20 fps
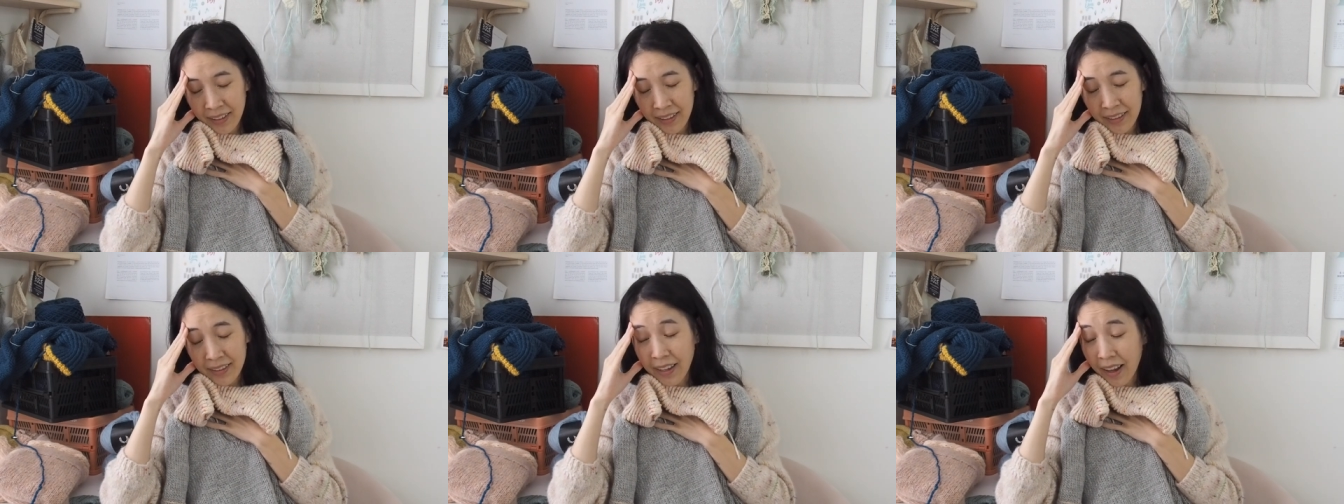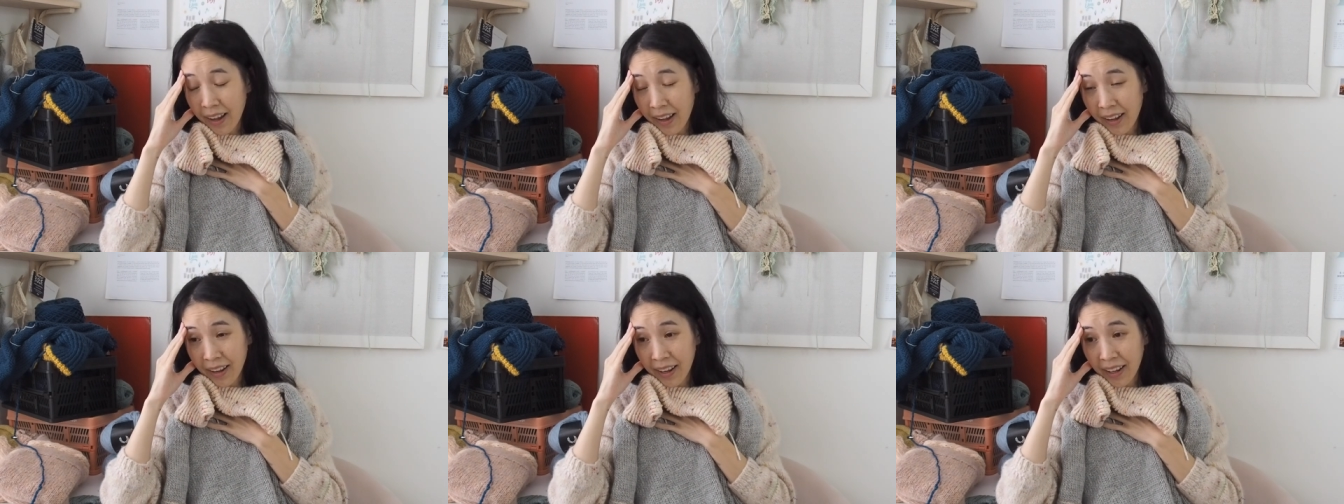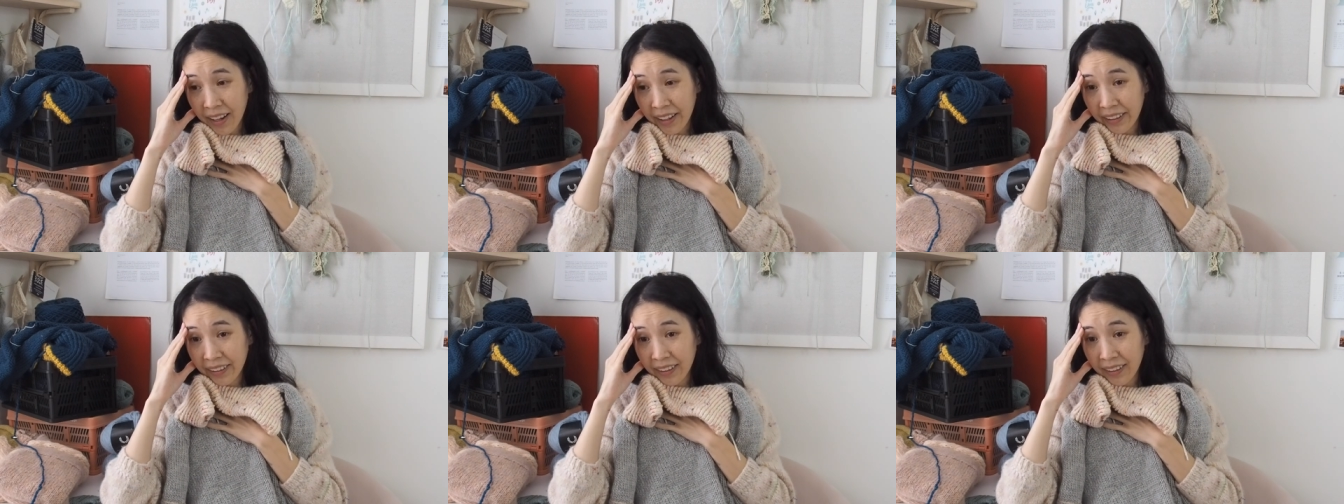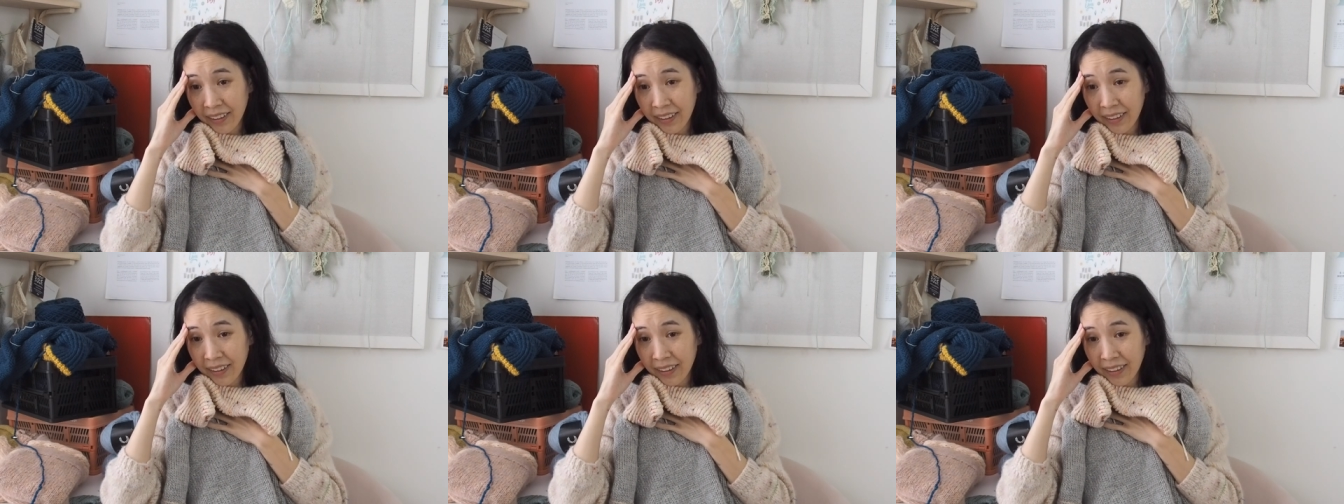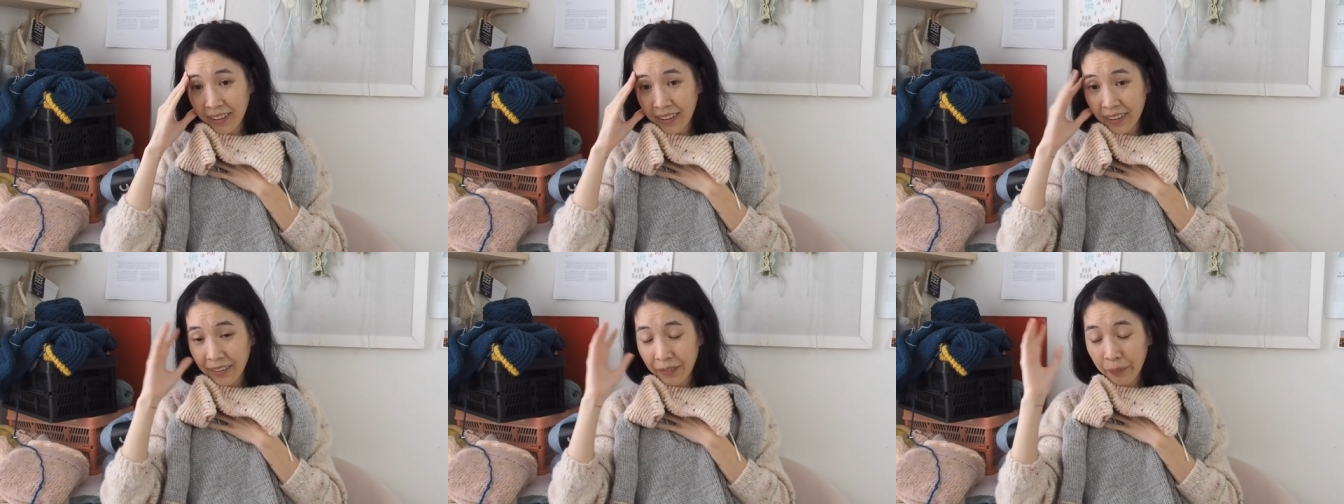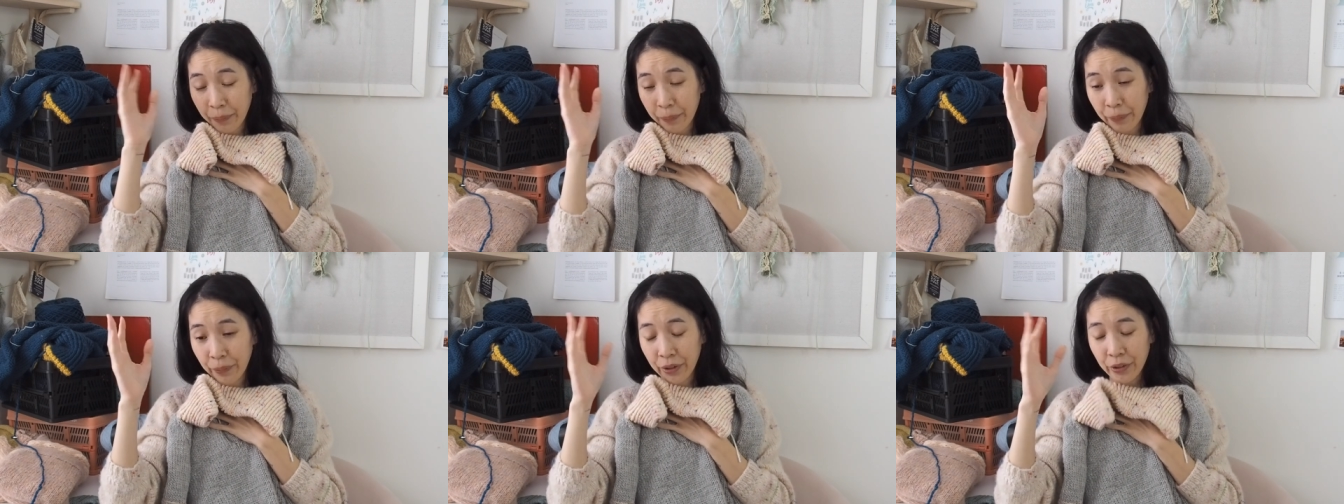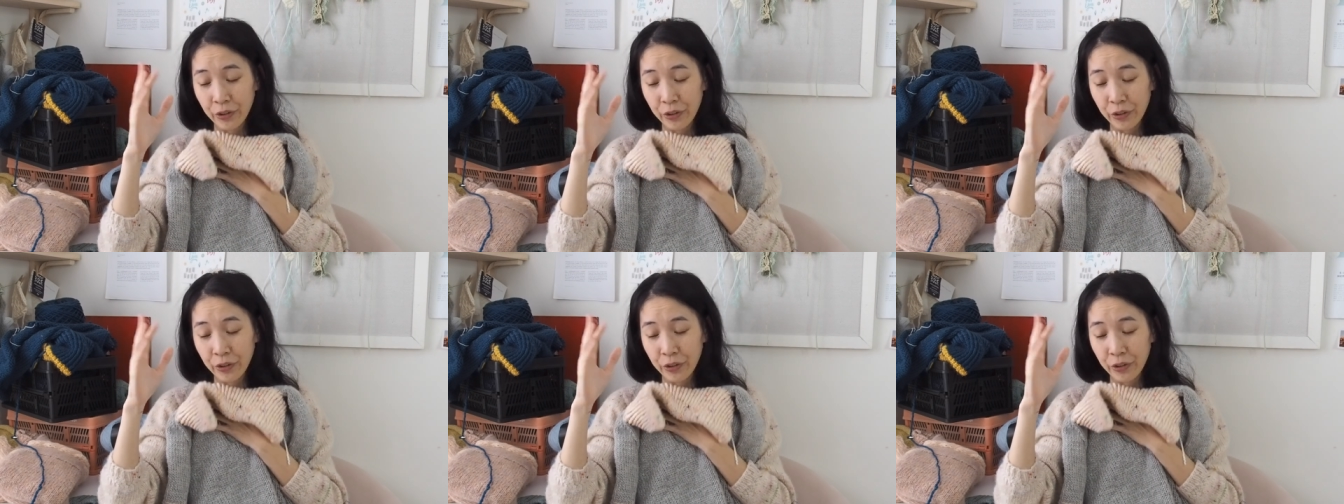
yarn in the world.